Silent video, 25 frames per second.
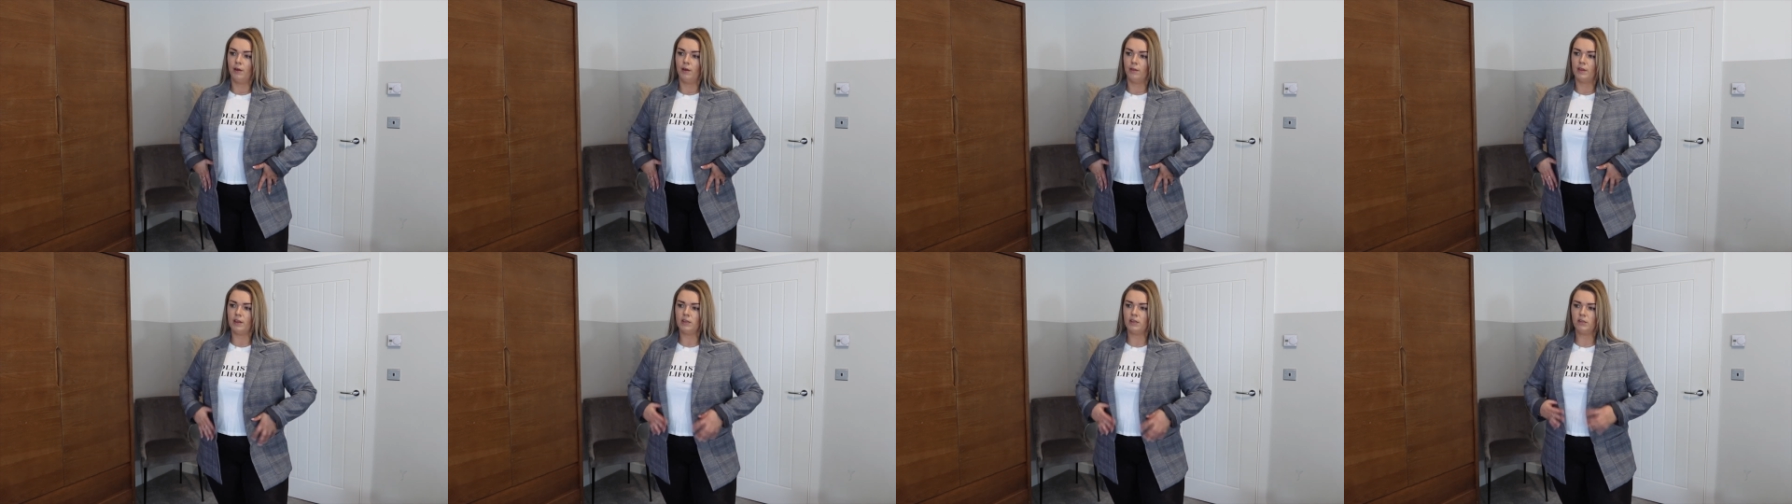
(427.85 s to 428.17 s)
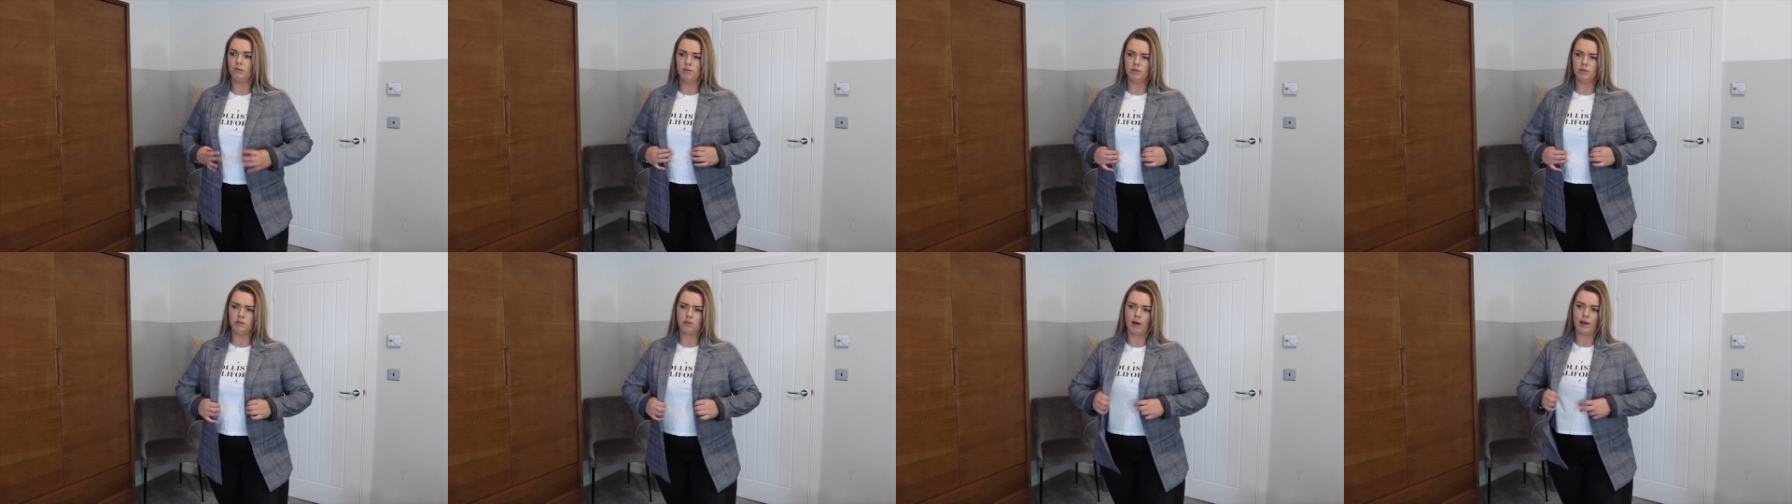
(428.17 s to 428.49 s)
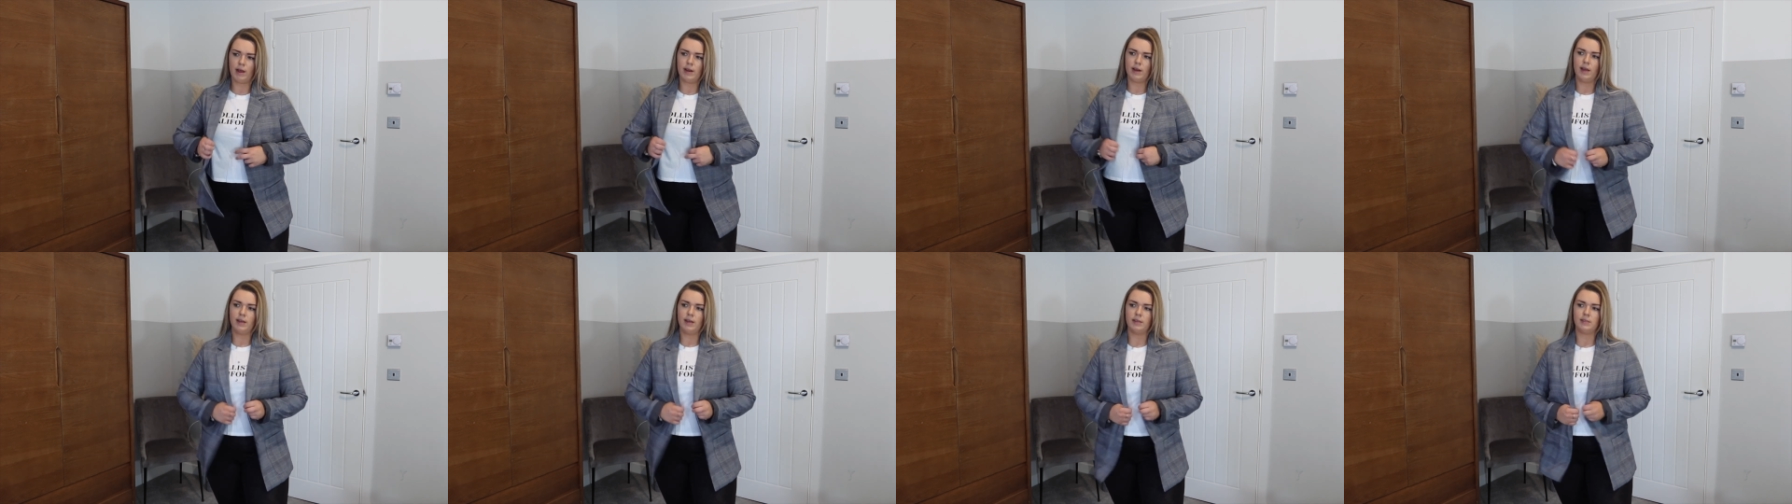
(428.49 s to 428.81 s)
This one's
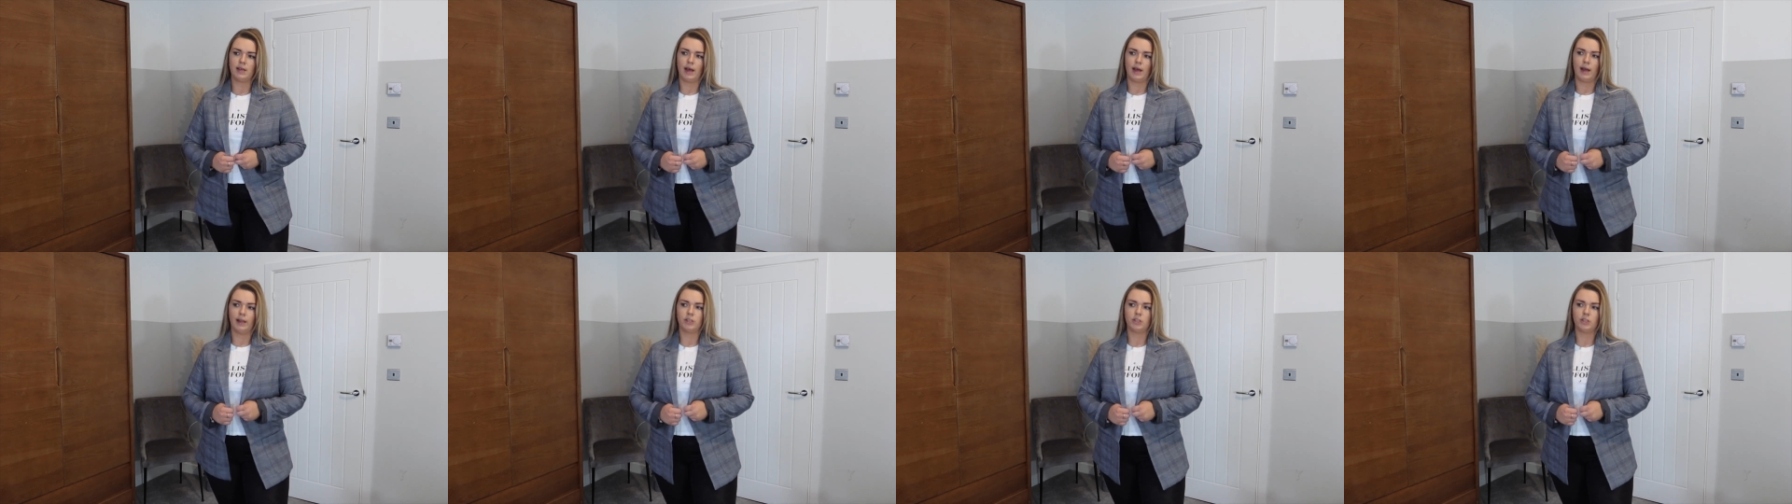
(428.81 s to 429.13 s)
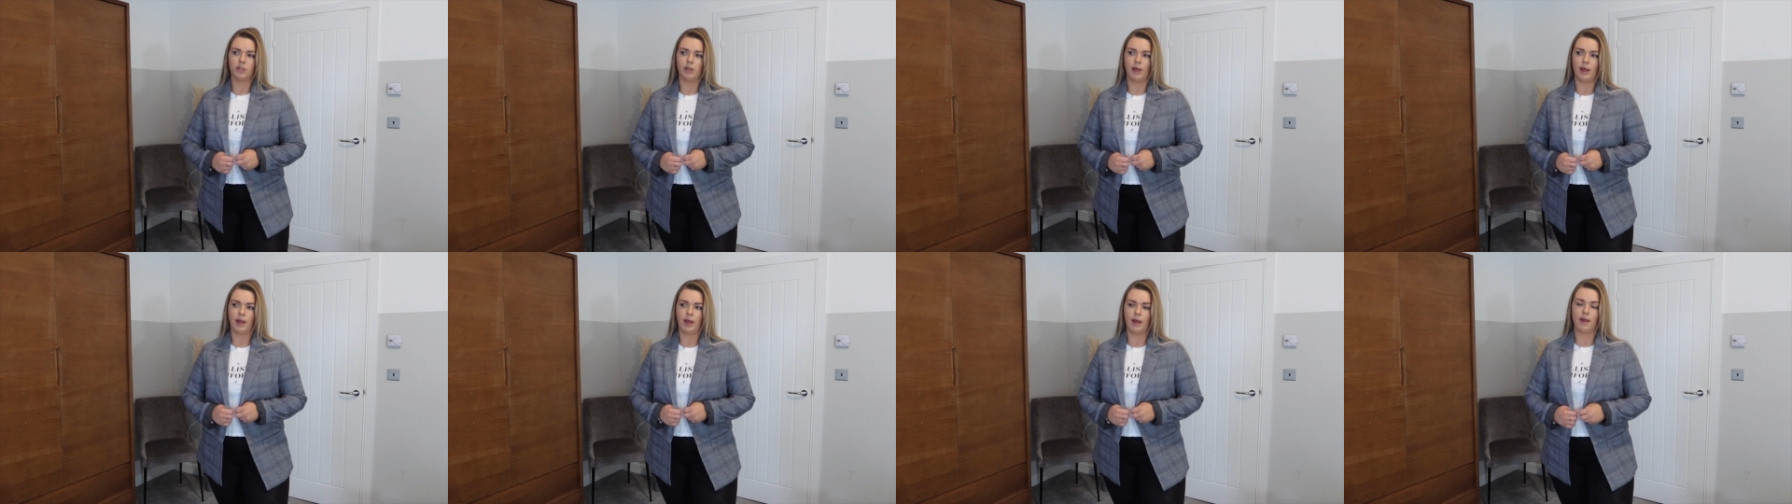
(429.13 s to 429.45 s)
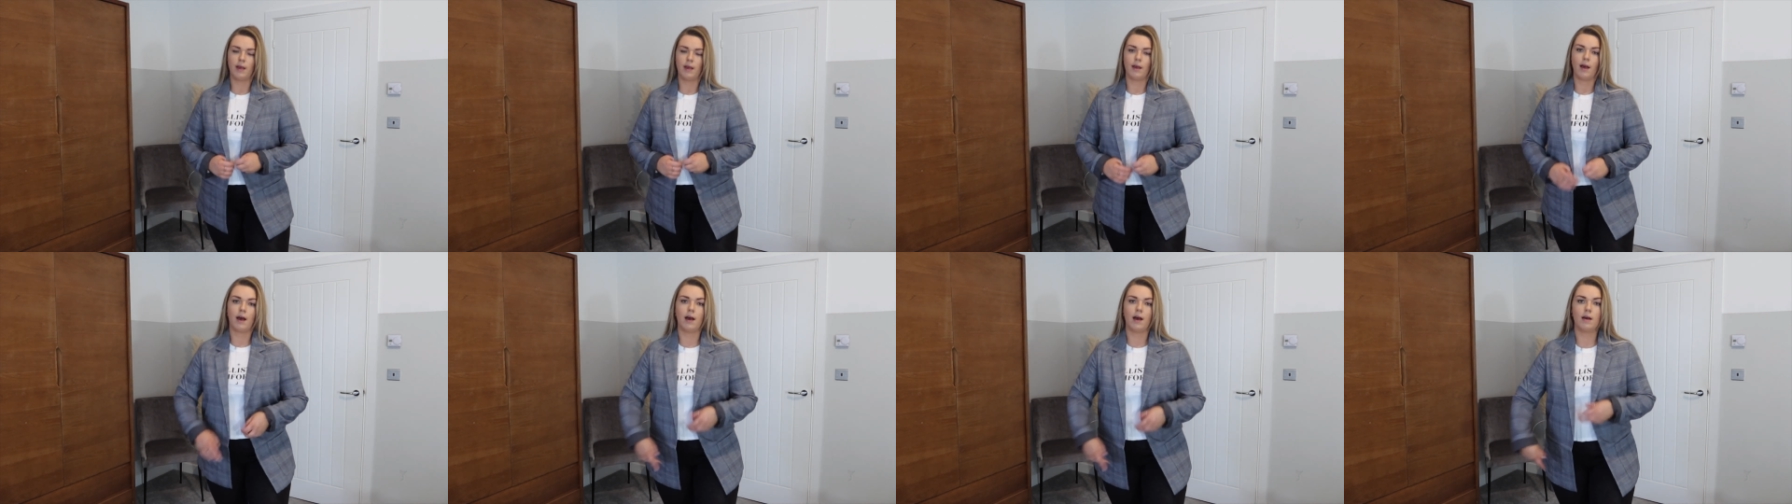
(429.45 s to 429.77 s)
quite nice
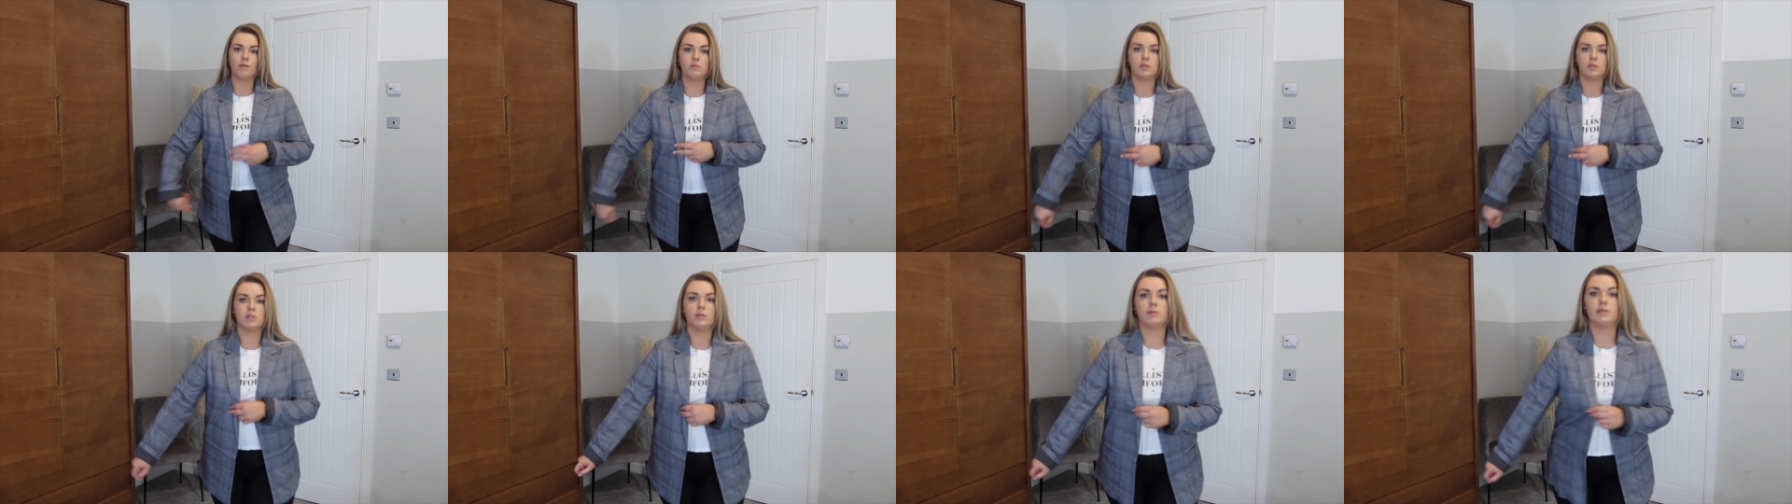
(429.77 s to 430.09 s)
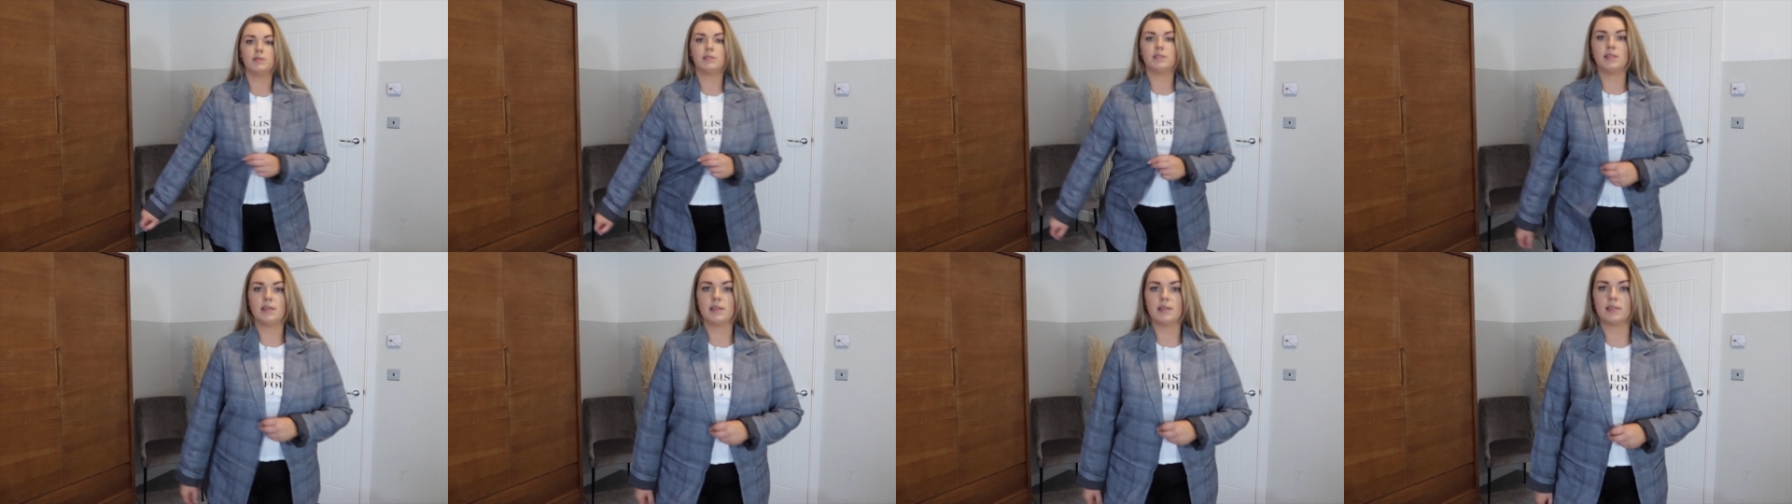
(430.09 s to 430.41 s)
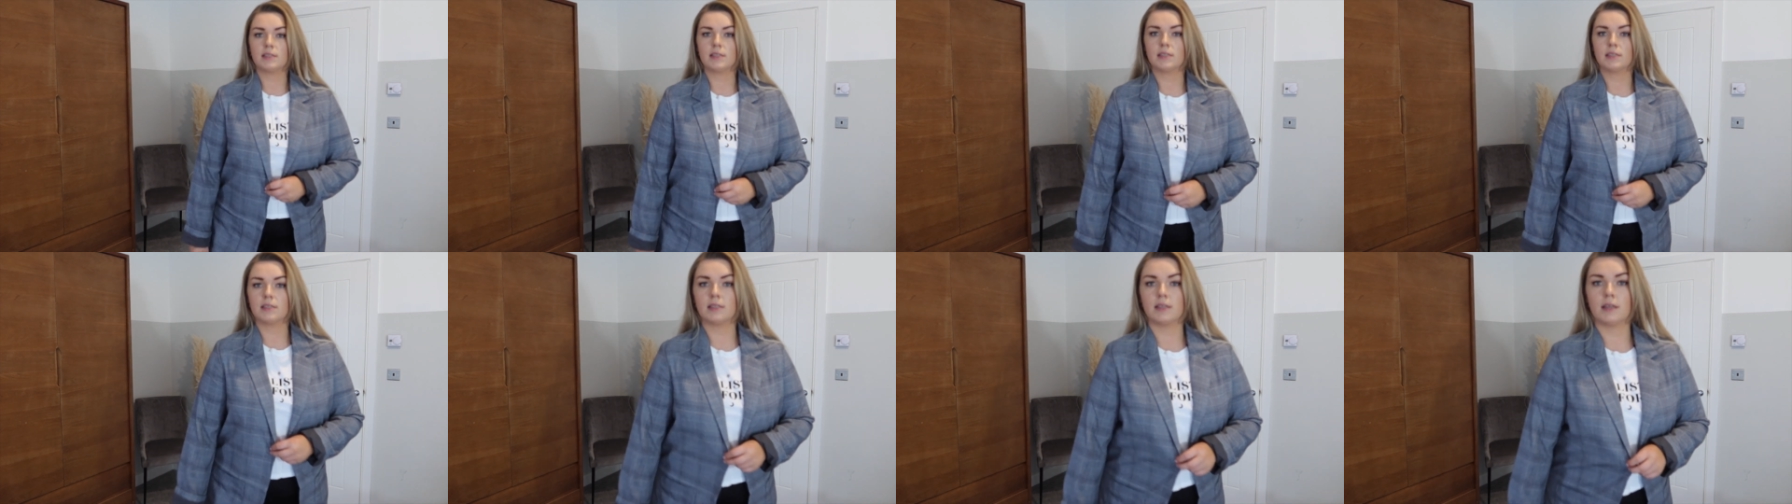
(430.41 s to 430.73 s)
actually. So it's
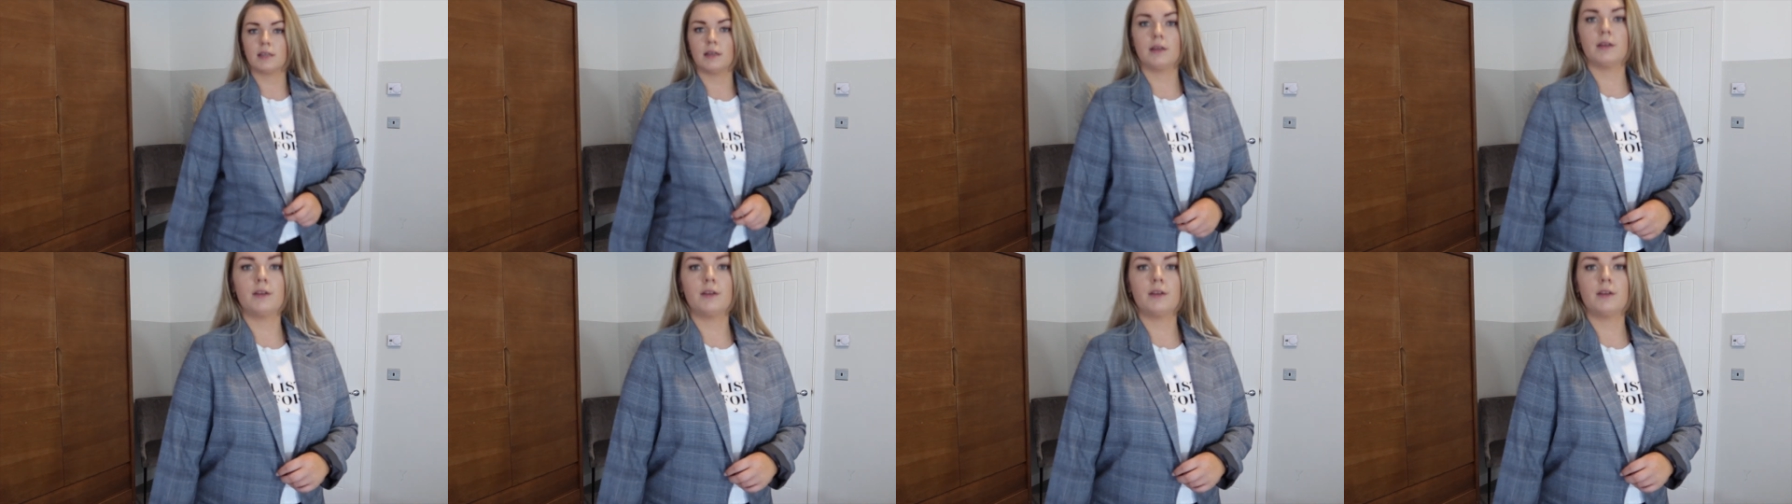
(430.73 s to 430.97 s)
this